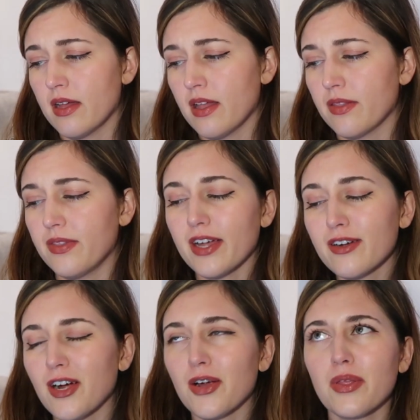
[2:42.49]

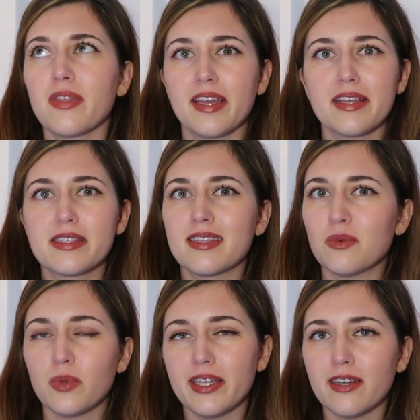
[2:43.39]
There are things
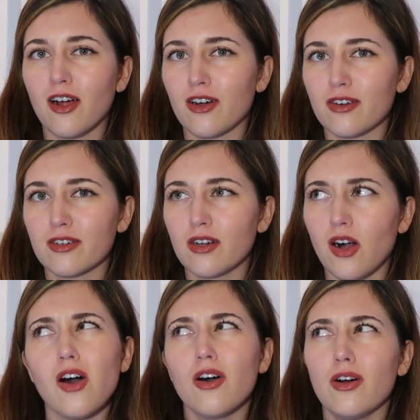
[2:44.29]
that we are
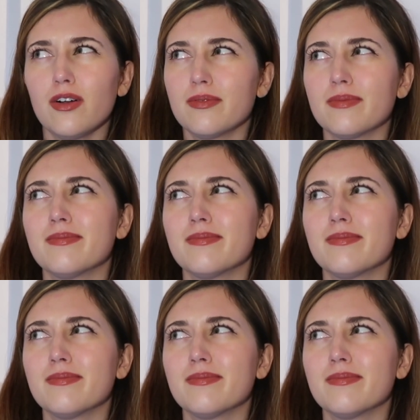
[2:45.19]
all